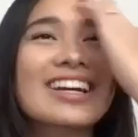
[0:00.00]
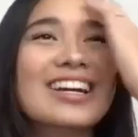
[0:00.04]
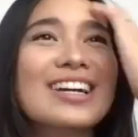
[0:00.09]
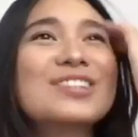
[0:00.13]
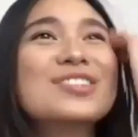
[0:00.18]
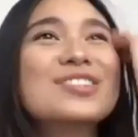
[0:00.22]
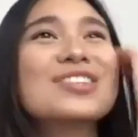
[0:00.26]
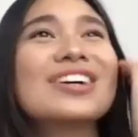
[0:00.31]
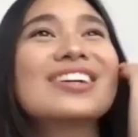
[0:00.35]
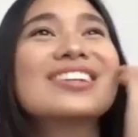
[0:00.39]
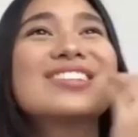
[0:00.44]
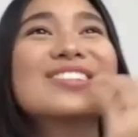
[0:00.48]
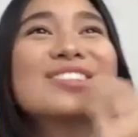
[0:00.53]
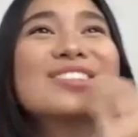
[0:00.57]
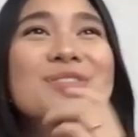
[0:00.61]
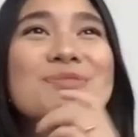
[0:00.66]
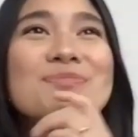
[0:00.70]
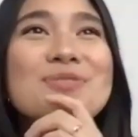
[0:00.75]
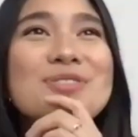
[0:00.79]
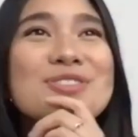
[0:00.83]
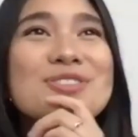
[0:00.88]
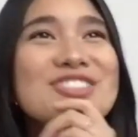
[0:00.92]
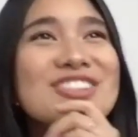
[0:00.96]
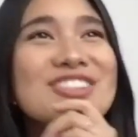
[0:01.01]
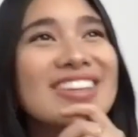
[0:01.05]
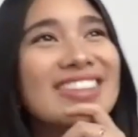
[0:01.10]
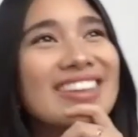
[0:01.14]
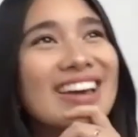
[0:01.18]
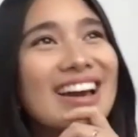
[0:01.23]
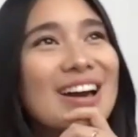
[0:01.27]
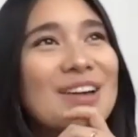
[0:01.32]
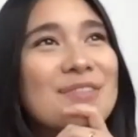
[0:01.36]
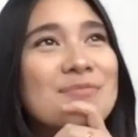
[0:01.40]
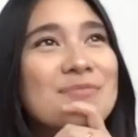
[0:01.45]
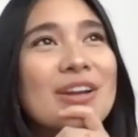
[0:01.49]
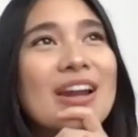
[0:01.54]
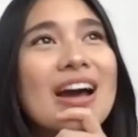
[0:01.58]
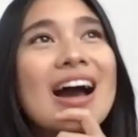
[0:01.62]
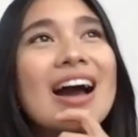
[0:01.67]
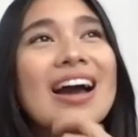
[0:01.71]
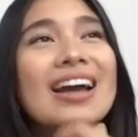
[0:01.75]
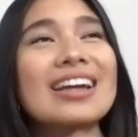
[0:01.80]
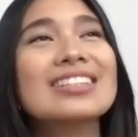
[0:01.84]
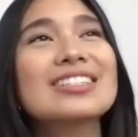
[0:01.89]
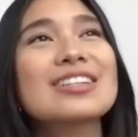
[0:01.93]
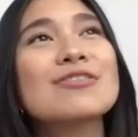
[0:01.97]
I still appreciate that, but
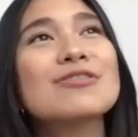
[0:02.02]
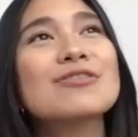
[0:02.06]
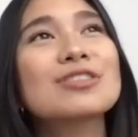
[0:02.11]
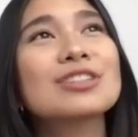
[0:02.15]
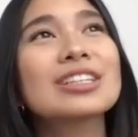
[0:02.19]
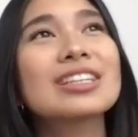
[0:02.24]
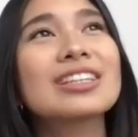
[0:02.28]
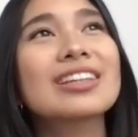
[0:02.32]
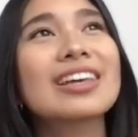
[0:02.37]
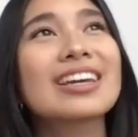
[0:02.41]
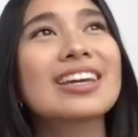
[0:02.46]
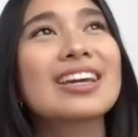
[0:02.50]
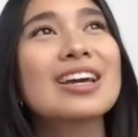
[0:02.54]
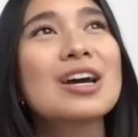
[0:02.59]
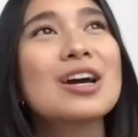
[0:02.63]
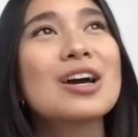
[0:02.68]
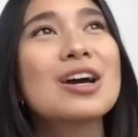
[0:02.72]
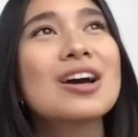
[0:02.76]
I definitely like